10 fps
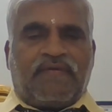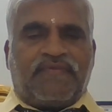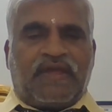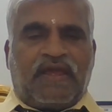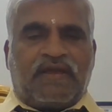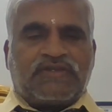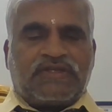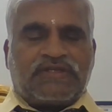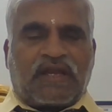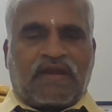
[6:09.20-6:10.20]
the
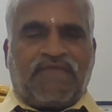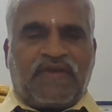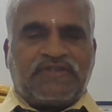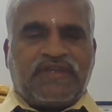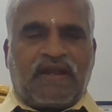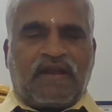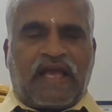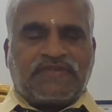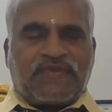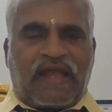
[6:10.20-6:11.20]
circumferential
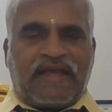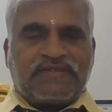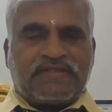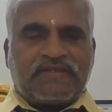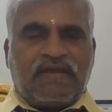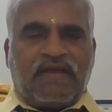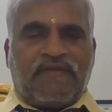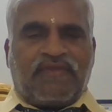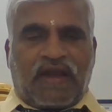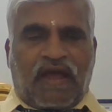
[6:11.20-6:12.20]
as well as
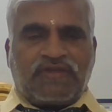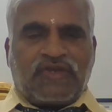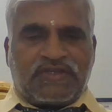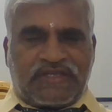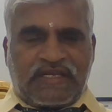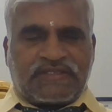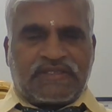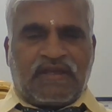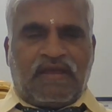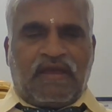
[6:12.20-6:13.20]
the longitudinal stress.
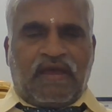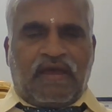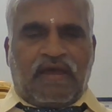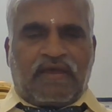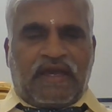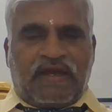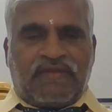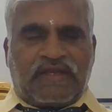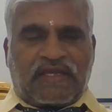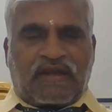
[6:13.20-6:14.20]
Here
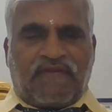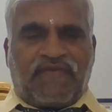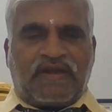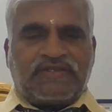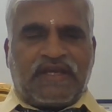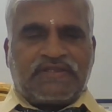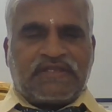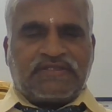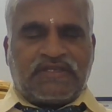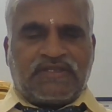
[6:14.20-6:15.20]
the circumferential
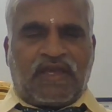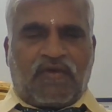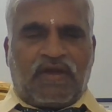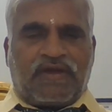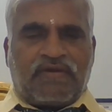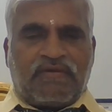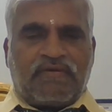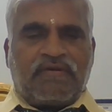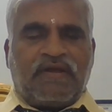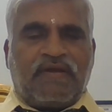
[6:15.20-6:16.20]
stress is equal to
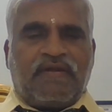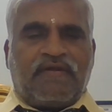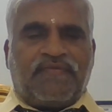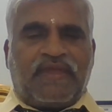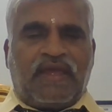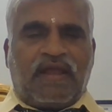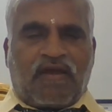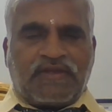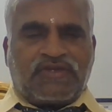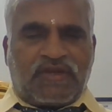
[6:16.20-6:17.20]
the
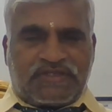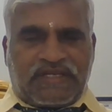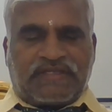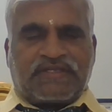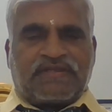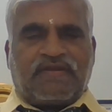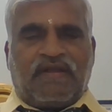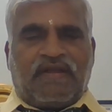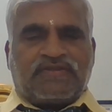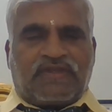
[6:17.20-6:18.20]
longitudinal stress.
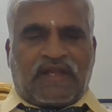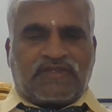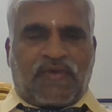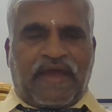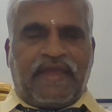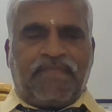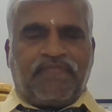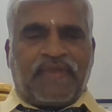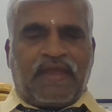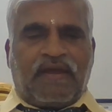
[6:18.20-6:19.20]
So that's why
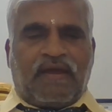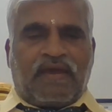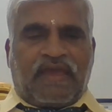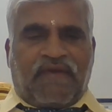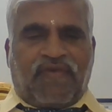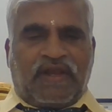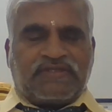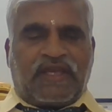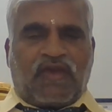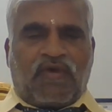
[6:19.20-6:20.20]
F1
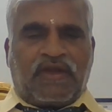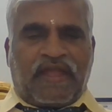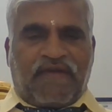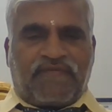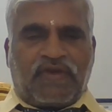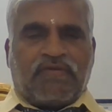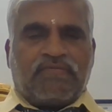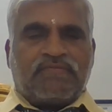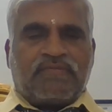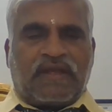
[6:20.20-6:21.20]
is equal to F2,
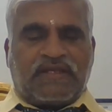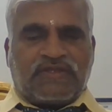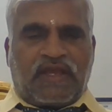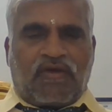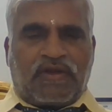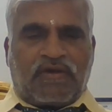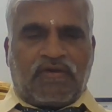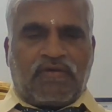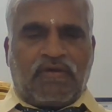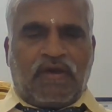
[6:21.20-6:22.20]
that is equal
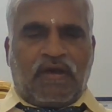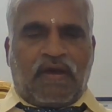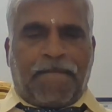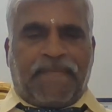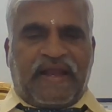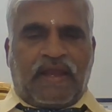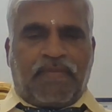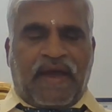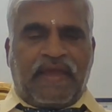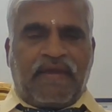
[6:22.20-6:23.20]
to PD
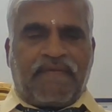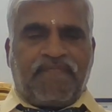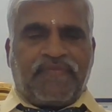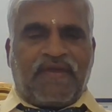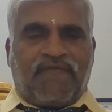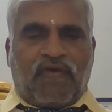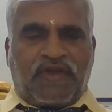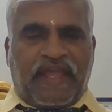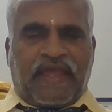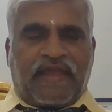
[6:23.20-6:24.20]
by
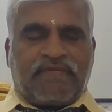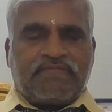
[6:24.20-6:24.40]
4T.